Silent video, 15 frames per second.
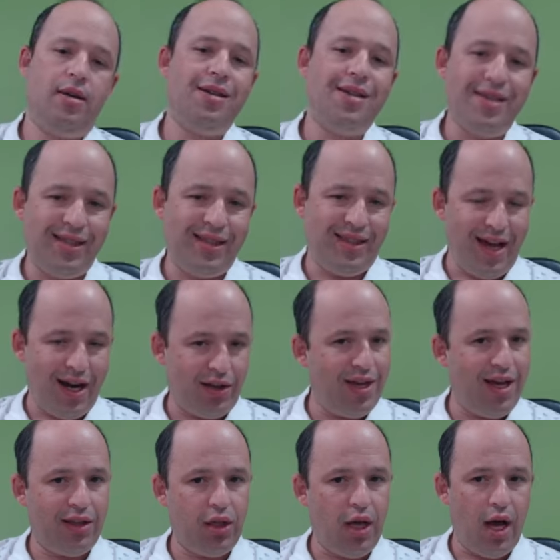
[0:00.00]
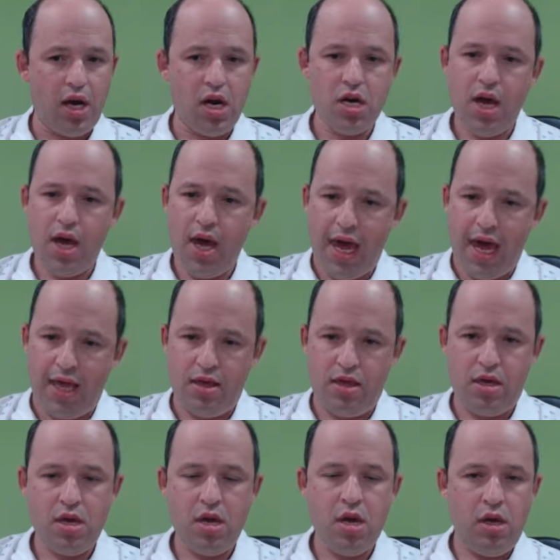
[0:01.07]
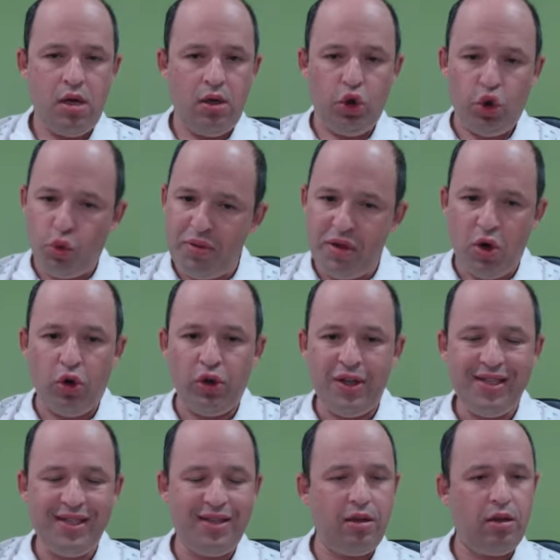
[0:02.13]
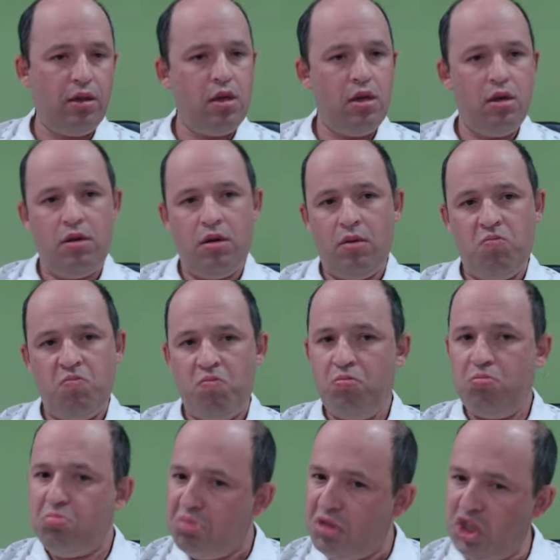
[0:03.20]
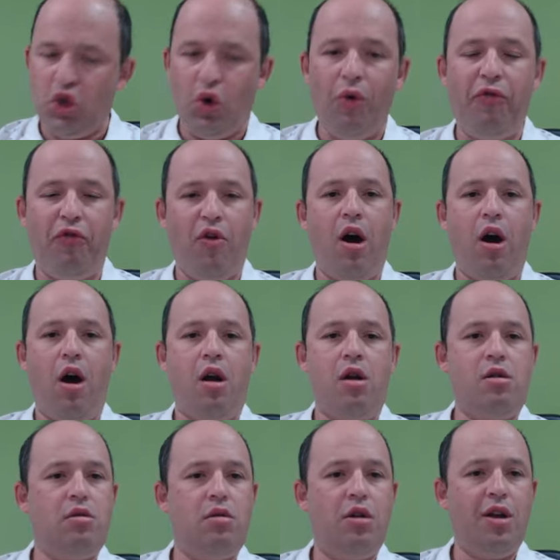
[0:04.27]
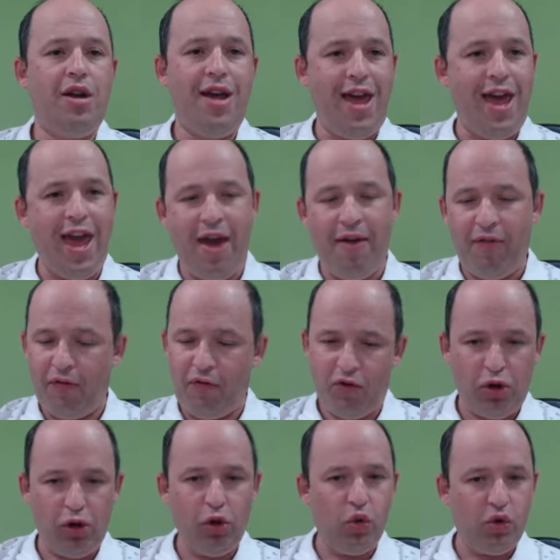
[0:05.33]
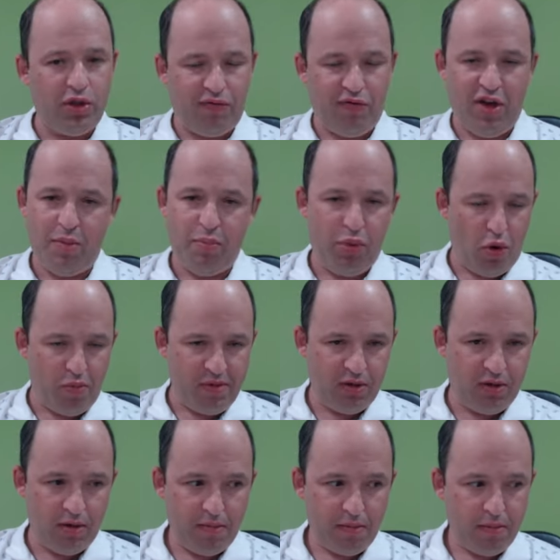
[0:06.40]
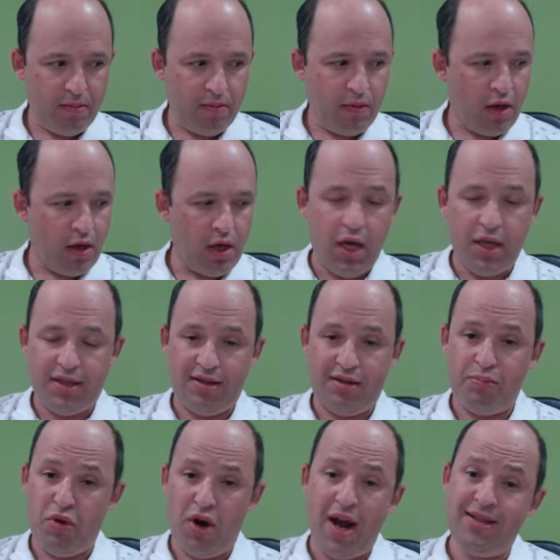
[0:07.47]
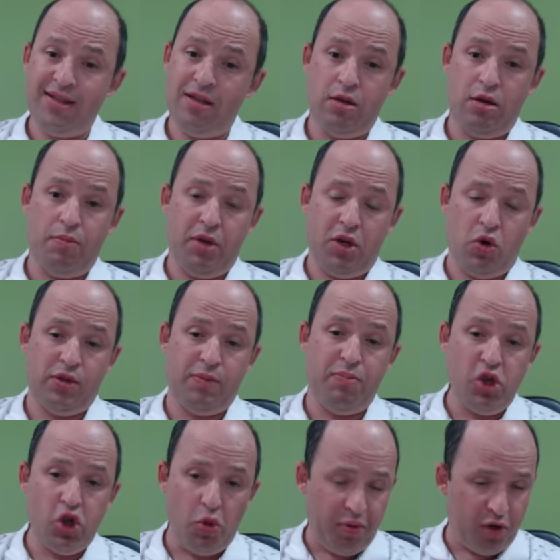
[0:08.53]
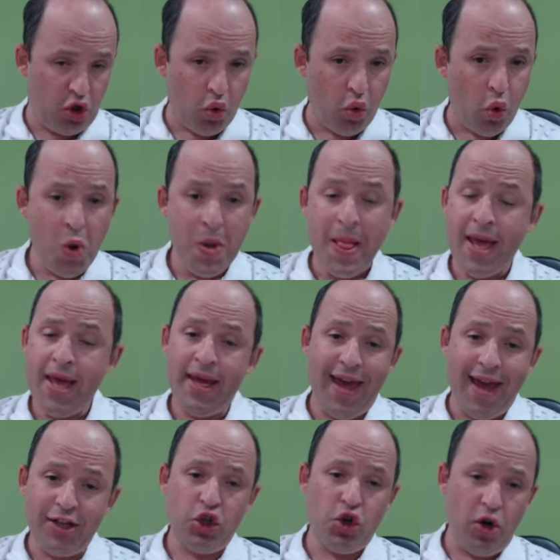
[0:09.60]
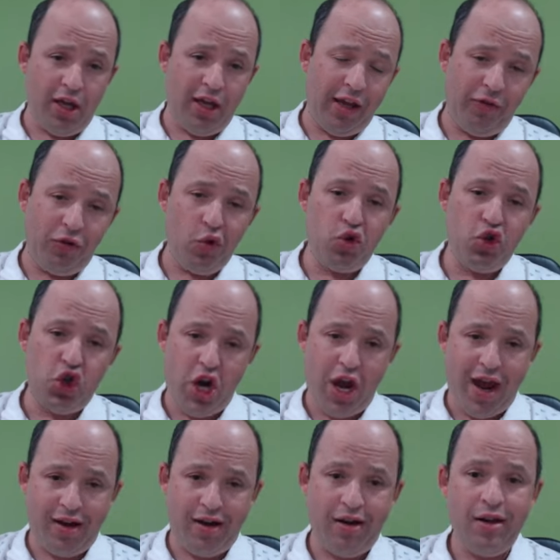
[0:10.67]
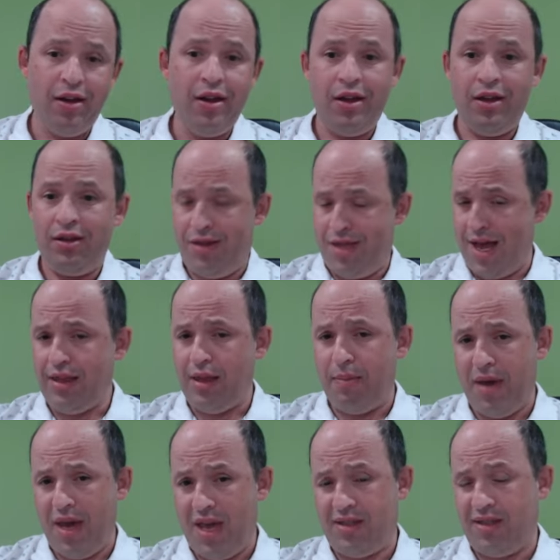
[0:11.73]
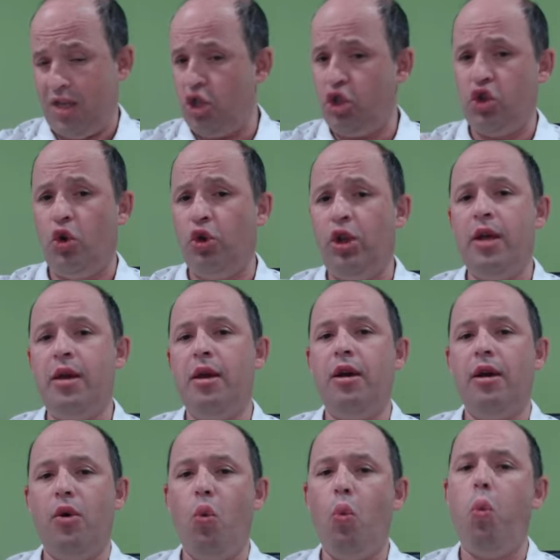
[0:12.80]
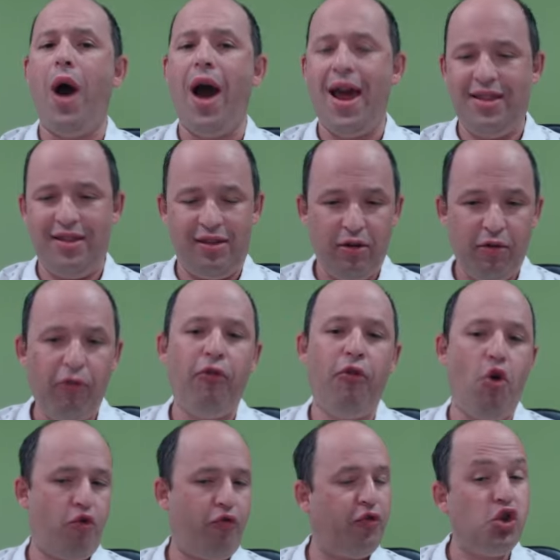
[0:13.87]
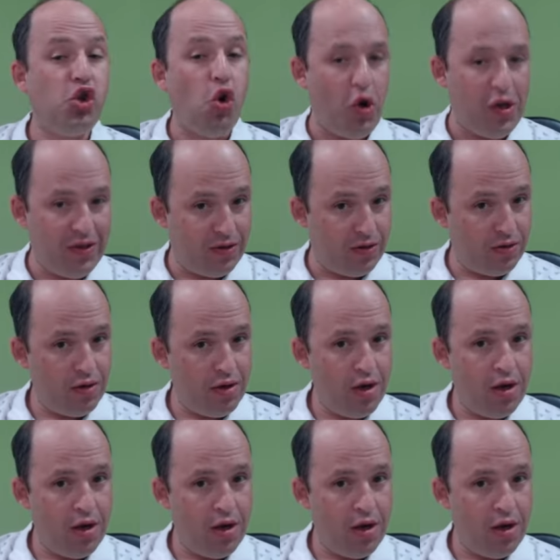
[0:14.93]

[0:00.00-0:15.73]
start the attack. And to be honest, so far everything looks very promising. It's surprising because bishop e2, actually, if you check database, it's only white fourth choice.